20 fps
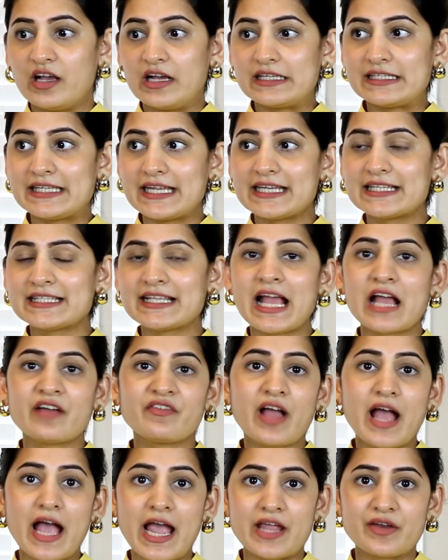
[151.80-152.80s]
dates
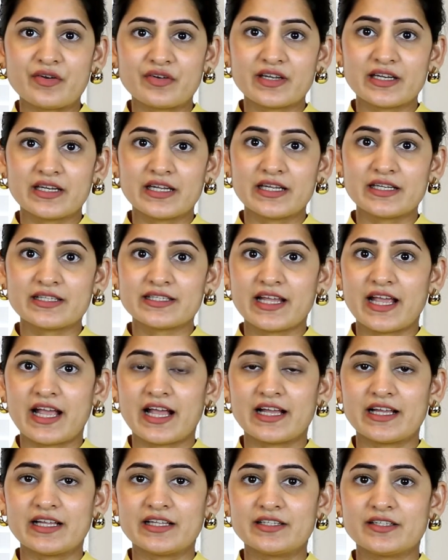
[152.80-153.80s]
have iron in it
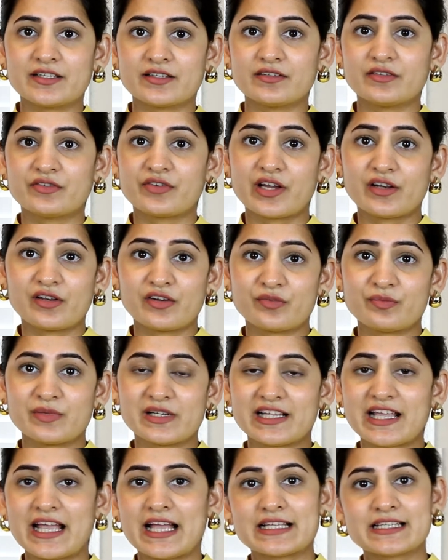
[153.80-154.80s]
and regular
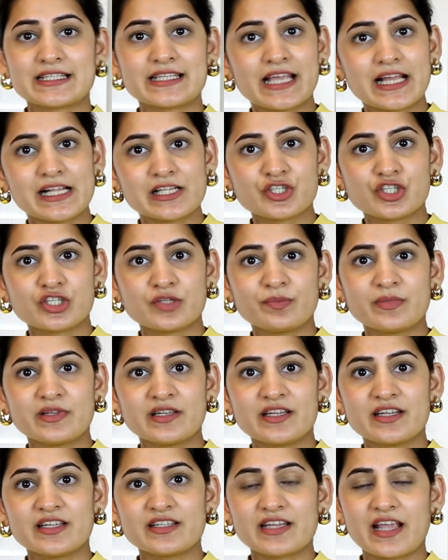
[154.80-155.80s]
milk has calcium
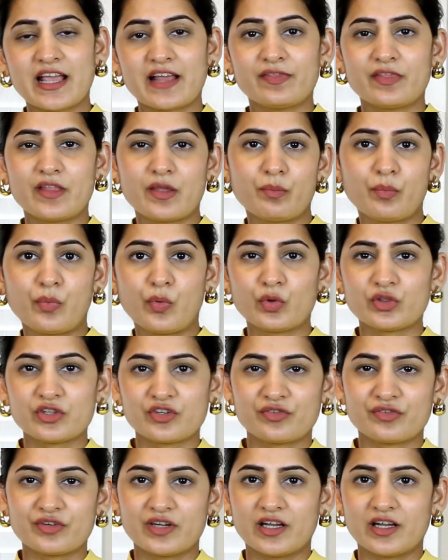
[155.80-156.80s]
in it and they both
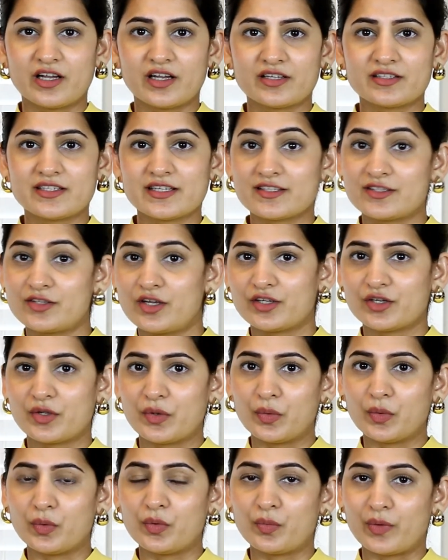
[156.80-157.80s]
does not
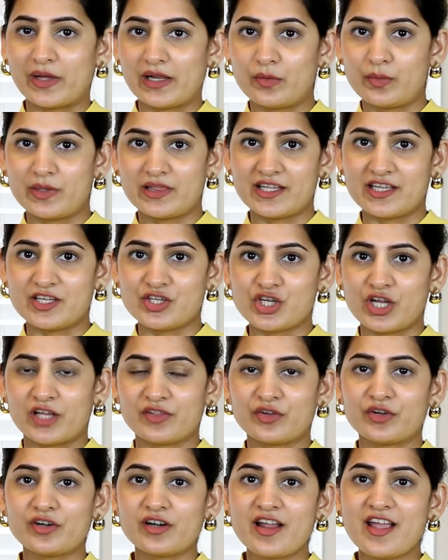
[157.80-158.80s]
go well with each
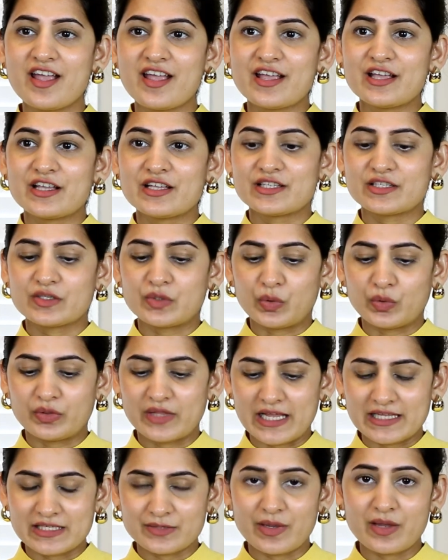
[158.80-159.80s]
other. So
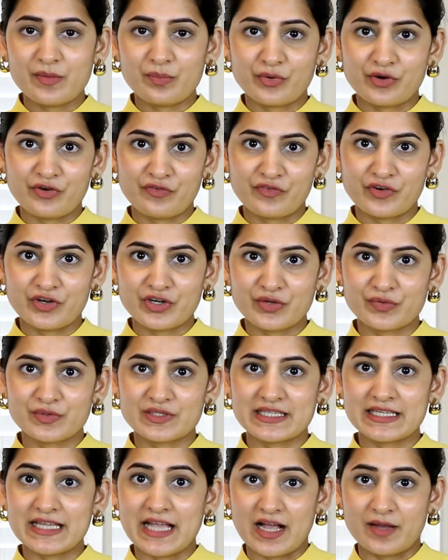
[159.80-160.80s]
that's why I prefer
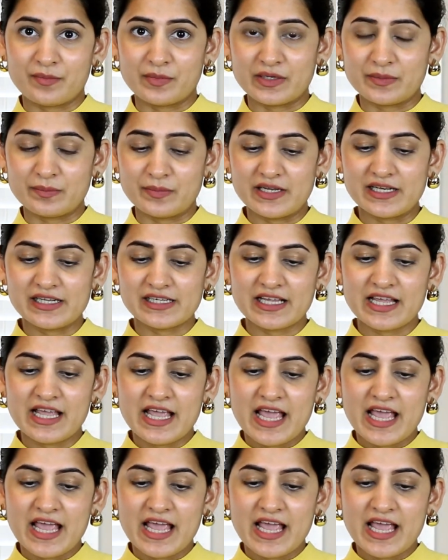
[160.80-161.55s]
using almond milk.